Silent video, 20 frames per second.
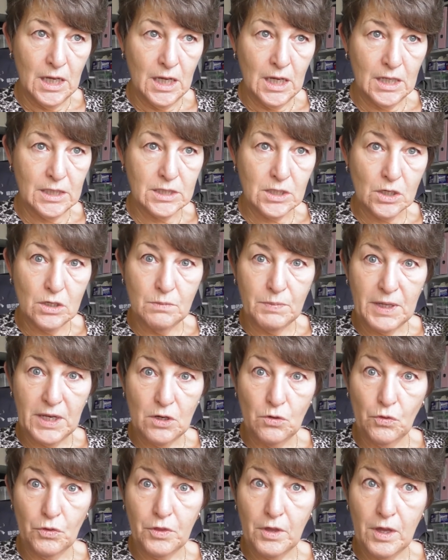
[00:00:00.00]
is going to be
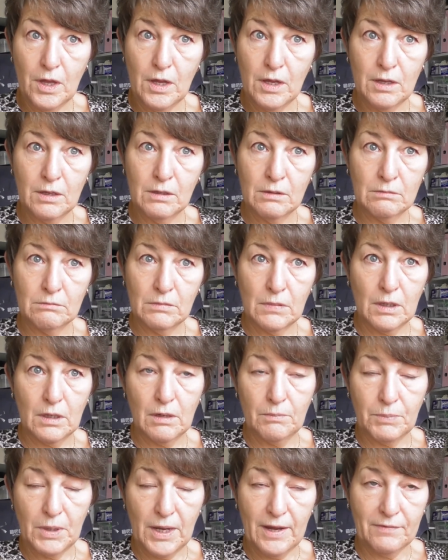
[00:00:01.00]
another,
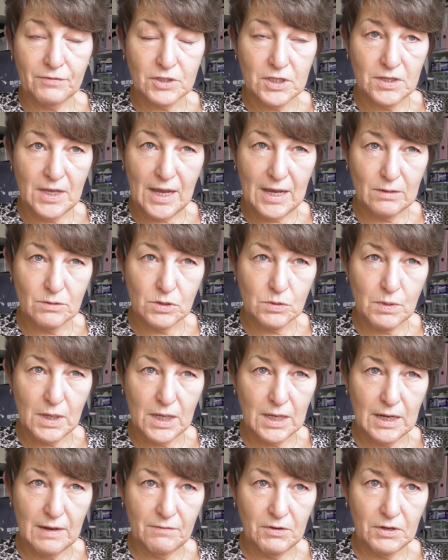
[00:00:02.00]
after the
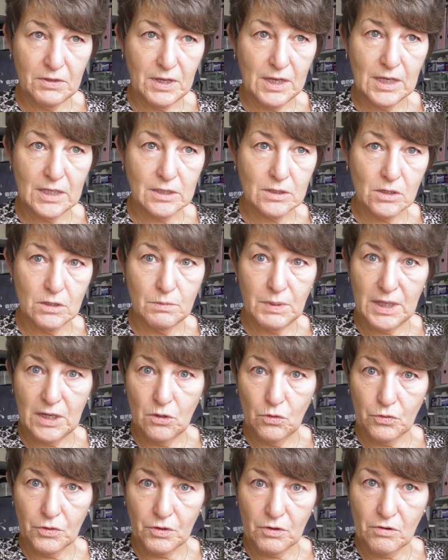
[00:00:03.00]
housework and everything, is going to be
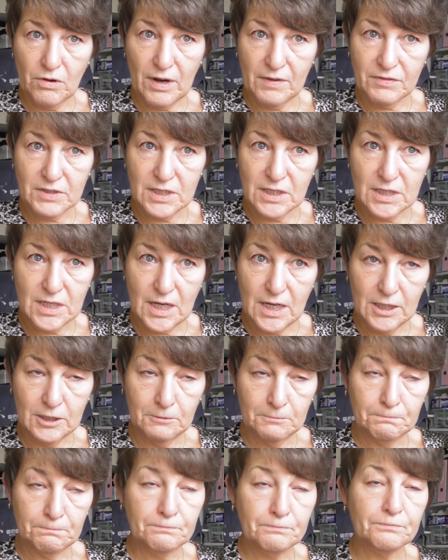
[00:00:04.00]
another crafty
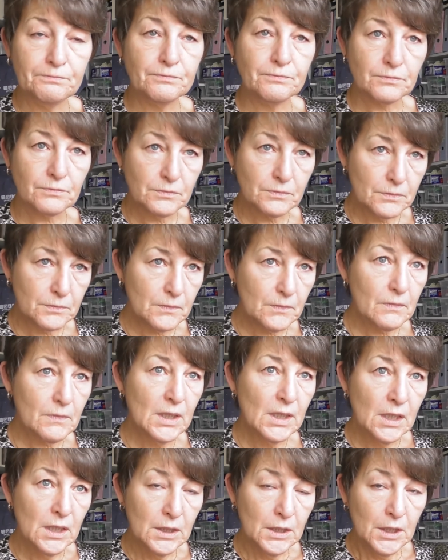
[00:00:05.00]
day.
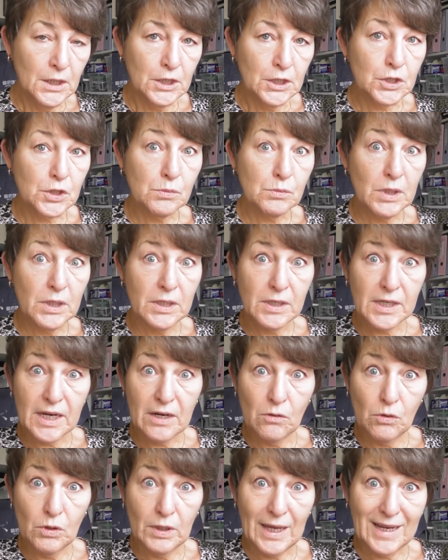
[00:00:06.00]
So I'm going to
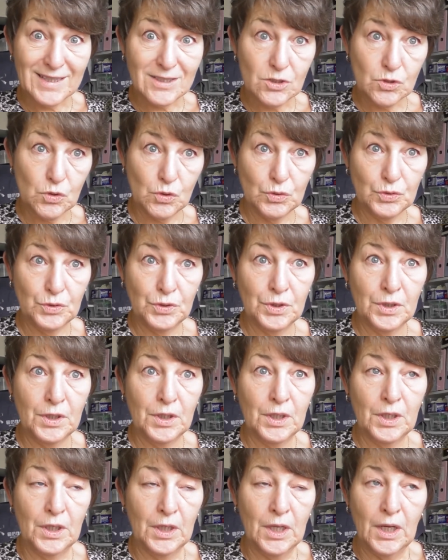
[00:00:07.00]
get all that done.
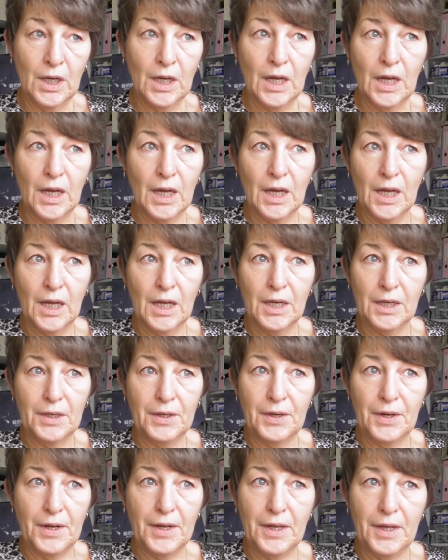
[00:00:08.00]

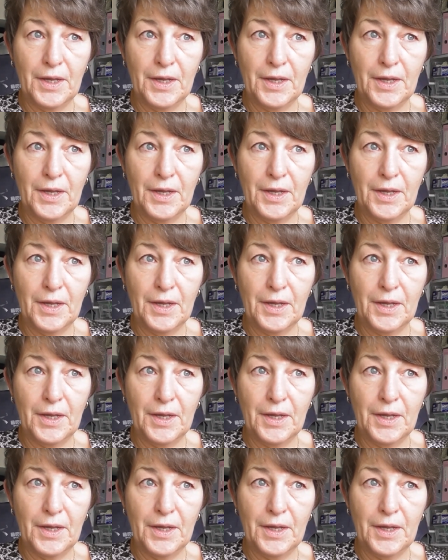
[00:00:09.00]
And